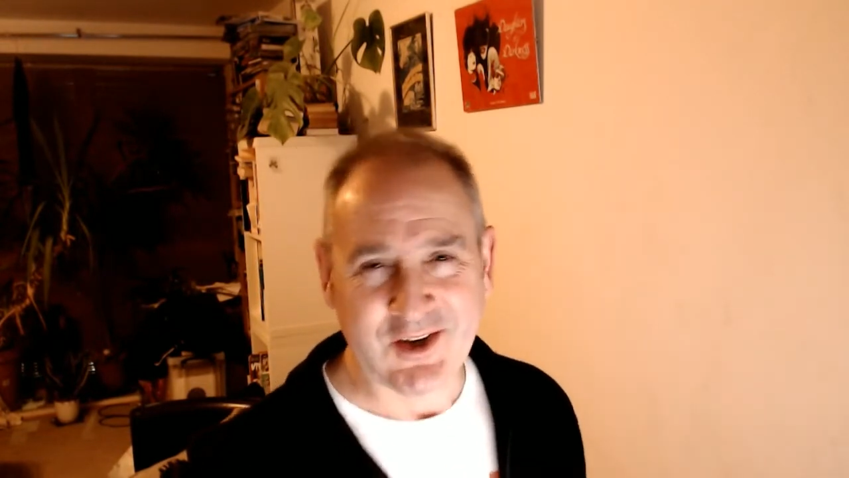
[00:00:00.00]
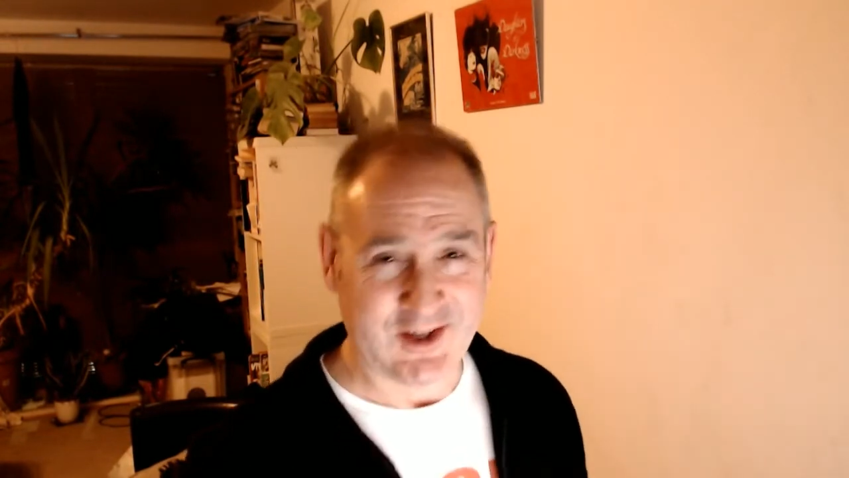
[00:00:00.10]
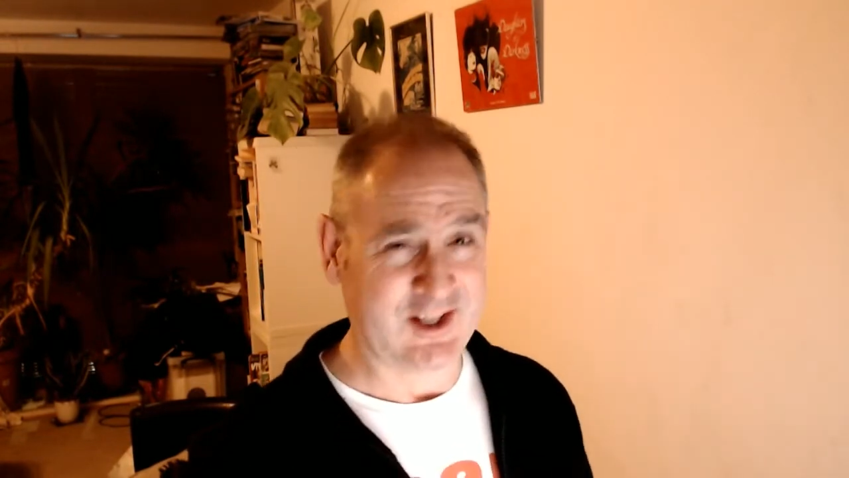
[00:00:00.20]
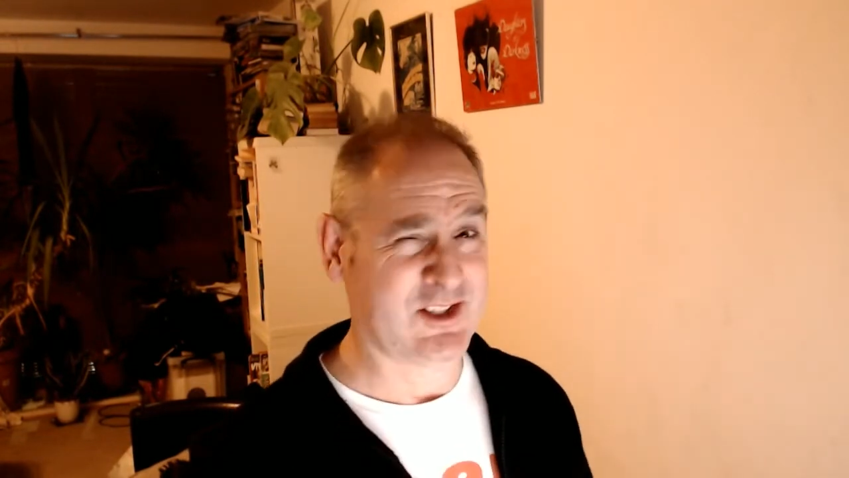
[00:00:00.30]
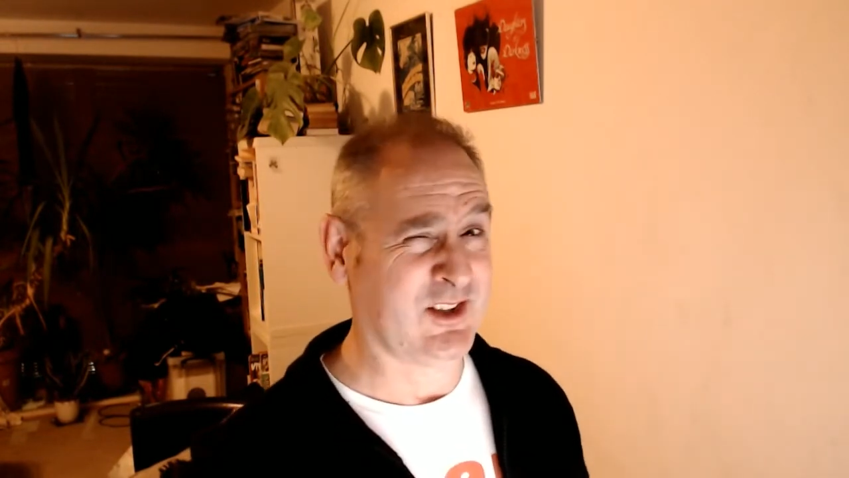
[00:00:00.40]

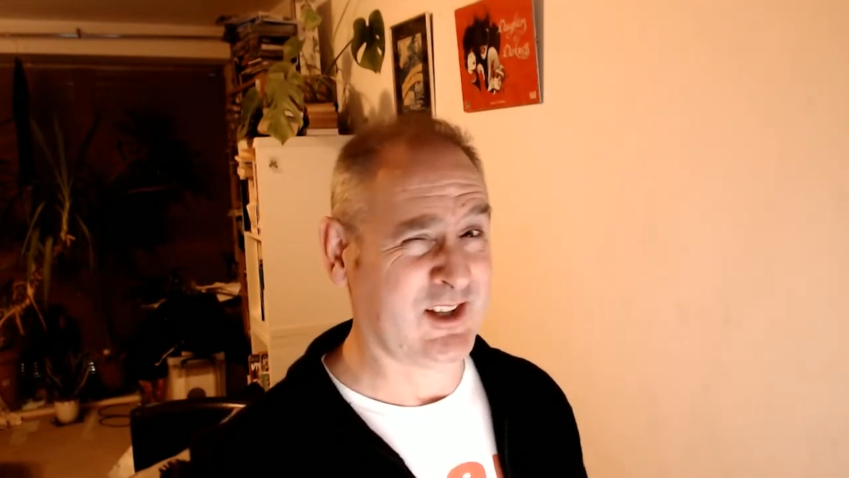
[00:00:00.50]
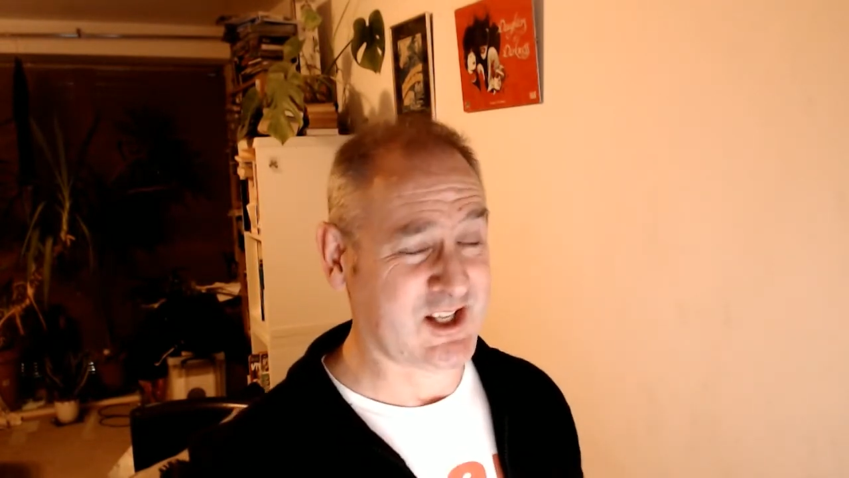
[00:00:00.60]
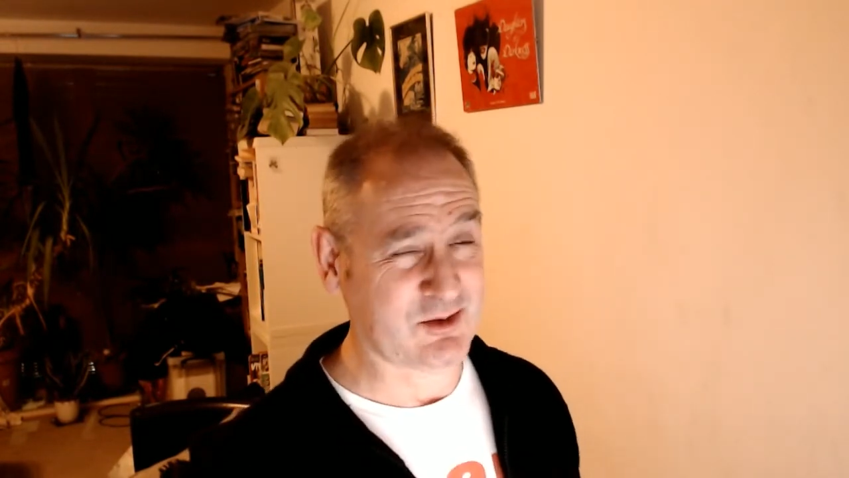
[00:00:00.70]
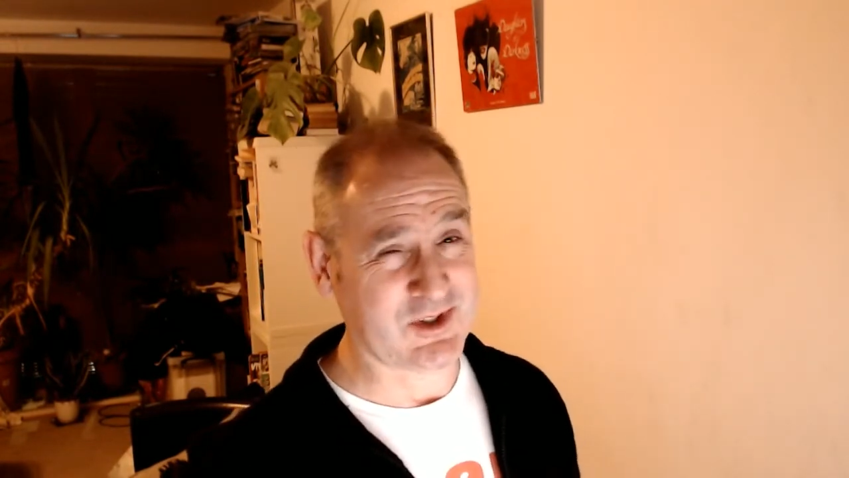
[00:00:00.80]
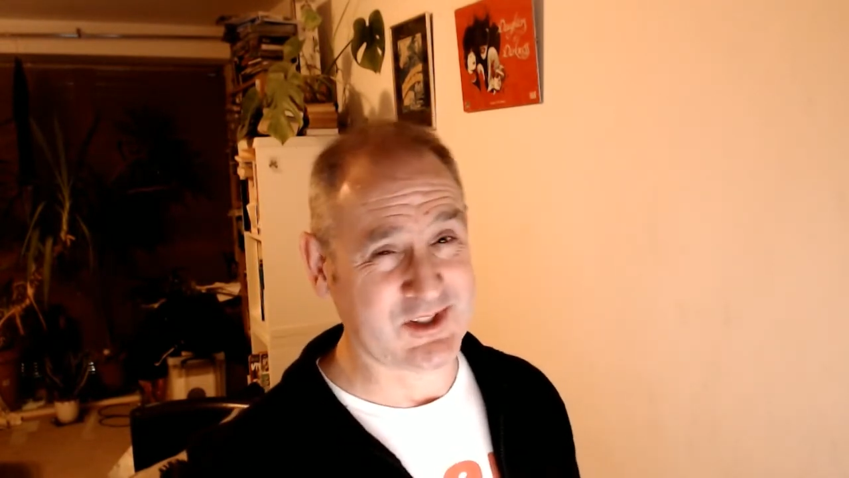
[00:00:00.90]
into
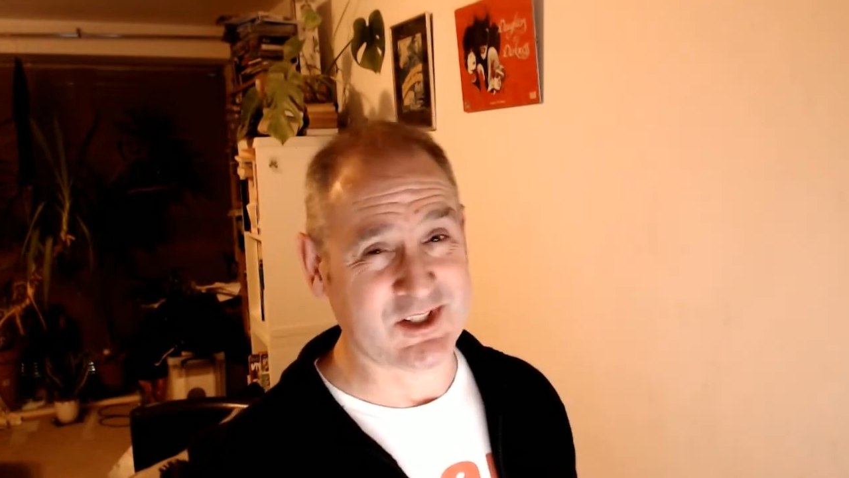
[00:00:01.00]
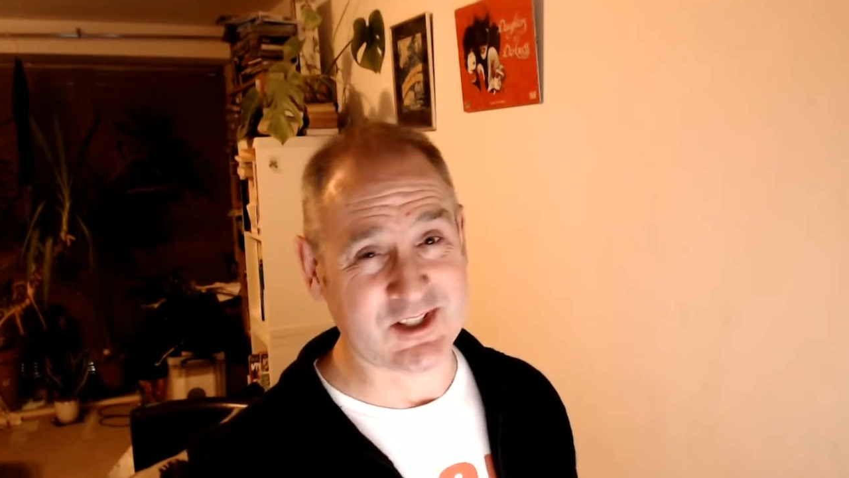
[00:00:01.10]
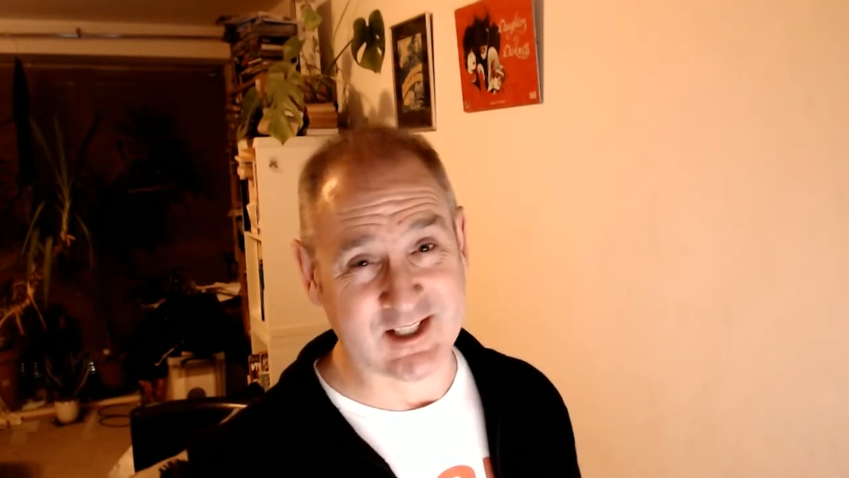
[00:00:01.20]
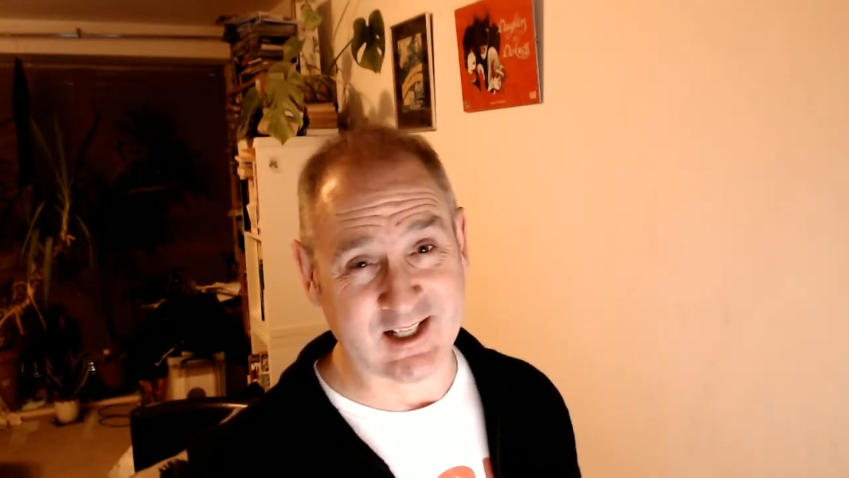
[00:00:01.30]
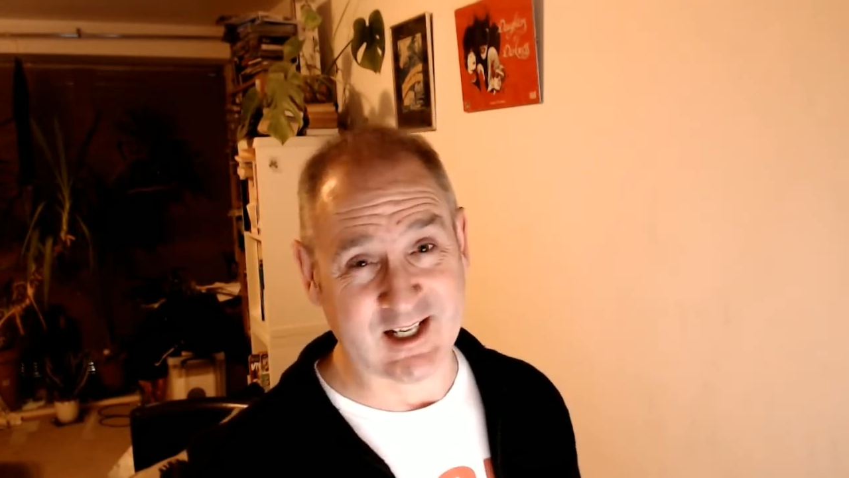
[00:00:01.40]
this one
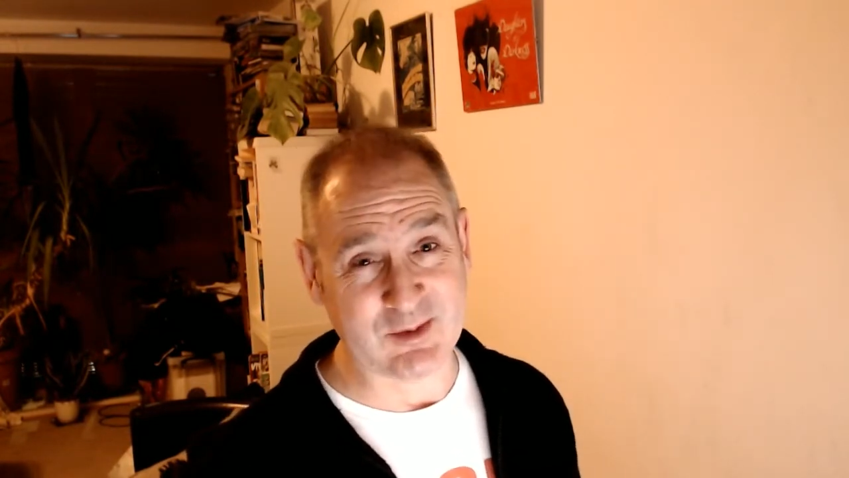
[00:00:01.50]
today,